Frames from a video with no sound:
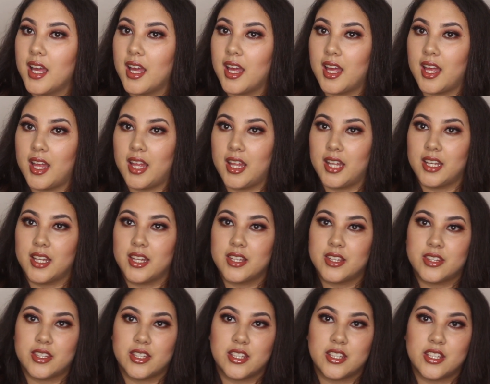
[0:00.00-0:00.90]
and
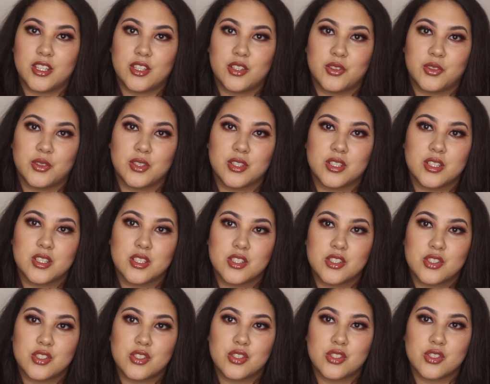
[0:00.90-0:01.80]
thank you
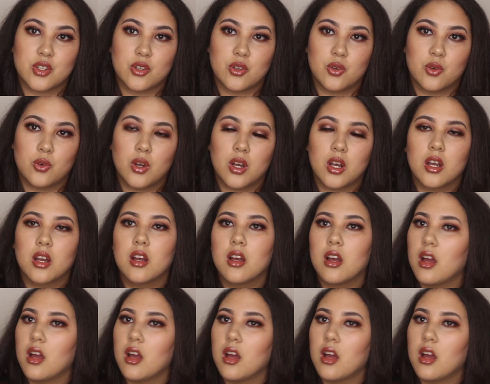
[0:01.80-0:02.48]
so...